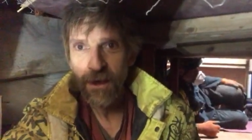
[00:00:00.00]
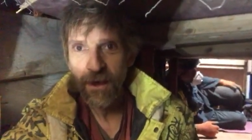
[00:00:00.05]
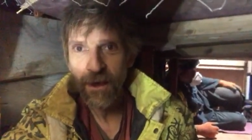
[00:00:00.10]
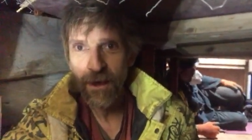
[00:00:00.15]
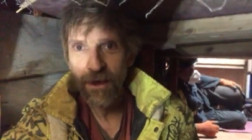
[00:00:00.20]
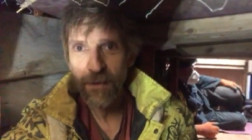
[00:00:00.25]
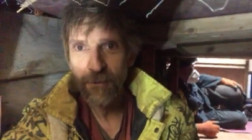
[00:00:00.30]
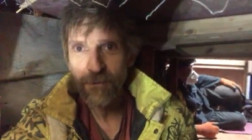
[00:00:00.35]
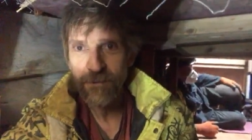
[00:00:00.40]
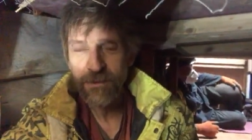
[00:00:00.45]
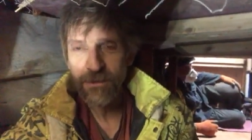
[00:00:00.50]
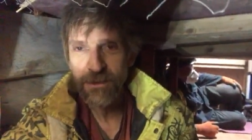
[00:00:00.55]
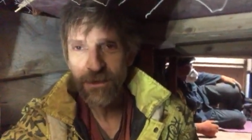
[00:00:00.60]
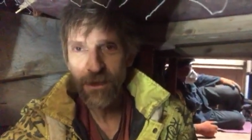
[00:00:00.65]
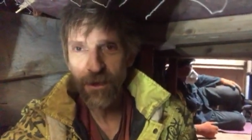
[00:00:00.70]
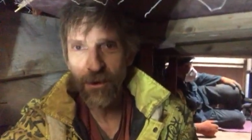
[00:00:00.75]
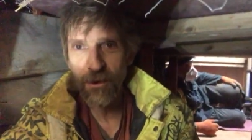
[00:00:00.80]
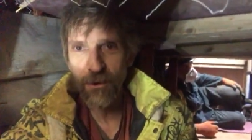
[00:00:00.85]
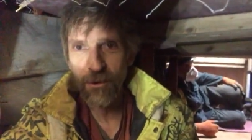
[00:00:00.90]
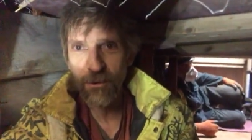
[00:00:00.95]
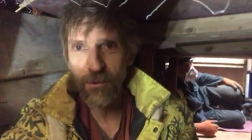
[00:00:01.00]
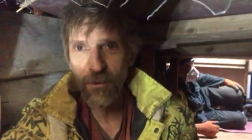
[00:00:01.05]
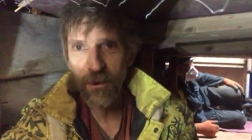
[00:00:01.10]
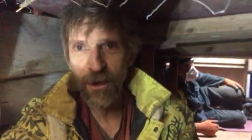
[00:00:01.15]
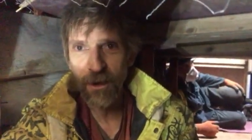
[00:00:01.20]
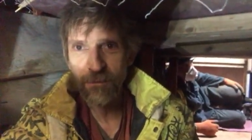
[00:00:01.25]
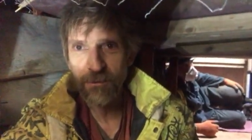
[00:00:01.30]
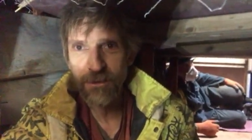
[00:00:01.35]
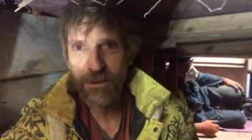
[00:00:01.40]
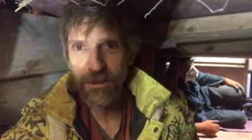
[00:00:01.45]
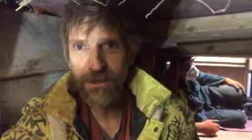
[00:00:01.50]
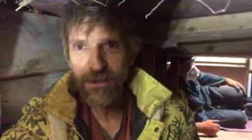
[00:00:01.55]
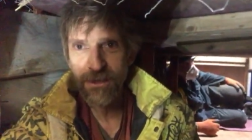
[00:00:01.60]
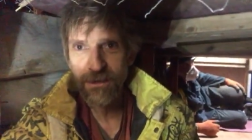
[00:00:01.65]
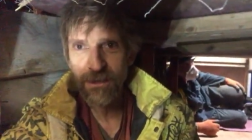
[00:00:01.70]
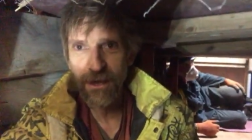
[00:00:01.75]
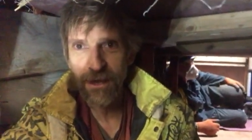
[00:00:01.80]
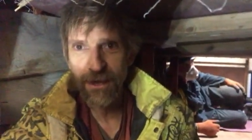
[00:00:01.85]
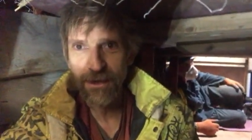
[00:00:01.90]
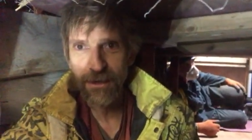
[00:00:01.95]
Um, so I'm just
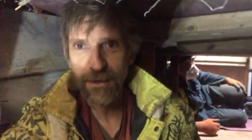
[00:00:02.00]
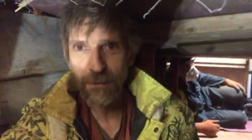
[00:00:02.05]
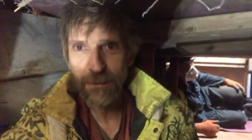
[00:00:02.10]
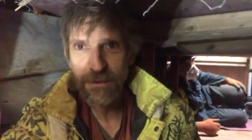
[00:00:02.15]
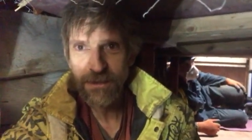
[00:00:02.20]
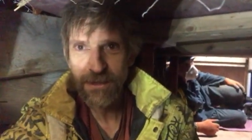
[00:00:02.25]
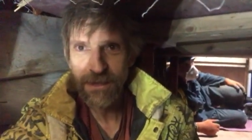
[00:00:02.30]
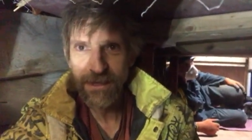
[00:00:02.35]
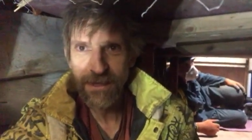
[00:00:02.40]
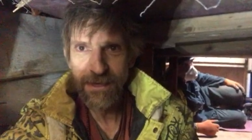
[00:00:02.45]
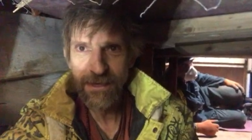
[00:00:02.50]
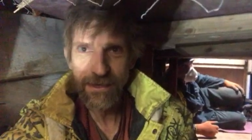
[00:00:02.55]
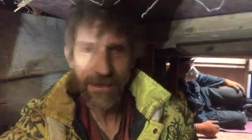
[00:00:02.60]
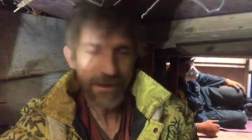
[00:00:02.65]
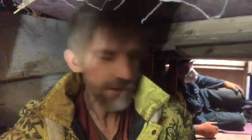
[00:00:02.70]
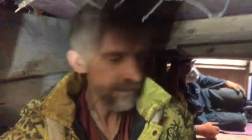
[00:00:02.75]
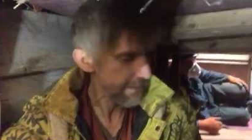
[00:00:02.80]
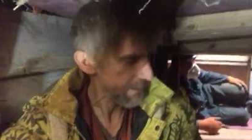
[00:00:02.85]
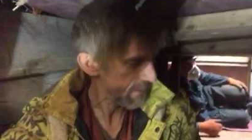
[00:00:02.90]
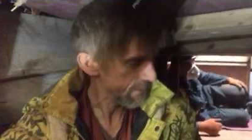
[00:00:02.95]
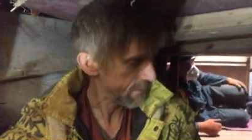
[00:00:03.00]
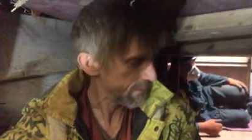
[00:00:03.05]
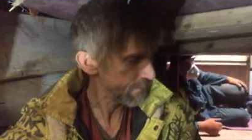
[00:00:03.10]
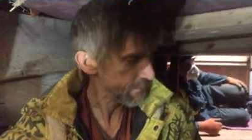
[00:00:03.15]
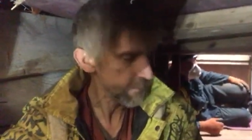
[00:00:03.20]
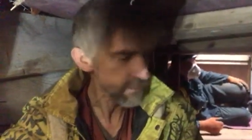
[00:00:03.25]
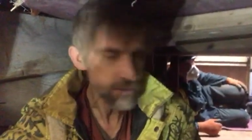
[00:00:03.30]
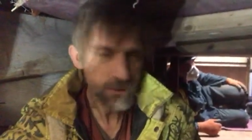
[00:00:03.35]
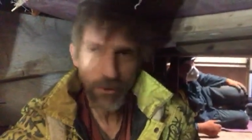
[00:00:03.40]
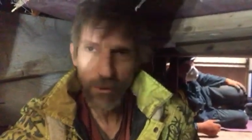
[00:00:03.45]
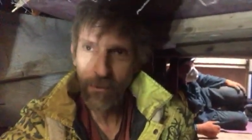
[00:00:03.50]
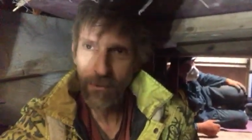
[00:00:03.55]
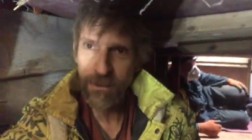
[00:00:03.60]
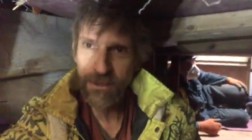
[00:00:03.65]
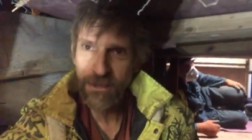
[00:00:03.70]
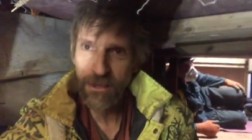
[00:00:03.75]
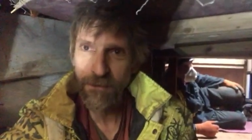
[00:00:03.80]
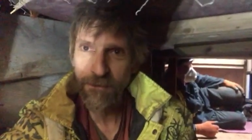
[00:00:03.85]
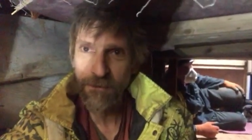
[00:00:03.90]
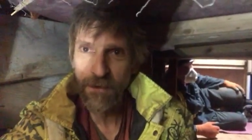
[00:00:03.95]
had a cup of tea, sorting my
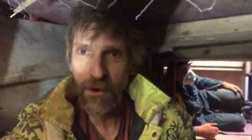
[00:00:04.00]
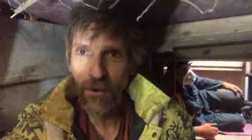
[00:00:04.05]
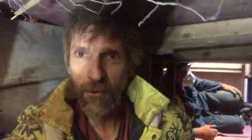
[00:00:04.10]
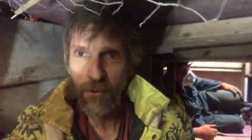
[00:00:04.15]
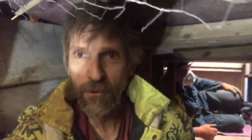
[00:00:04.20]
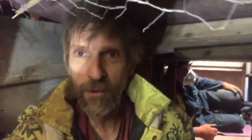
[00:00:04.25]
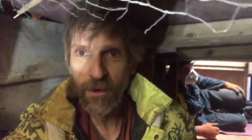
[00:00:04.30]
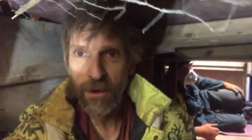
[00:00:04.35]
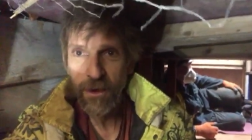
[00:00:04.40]
stuff out,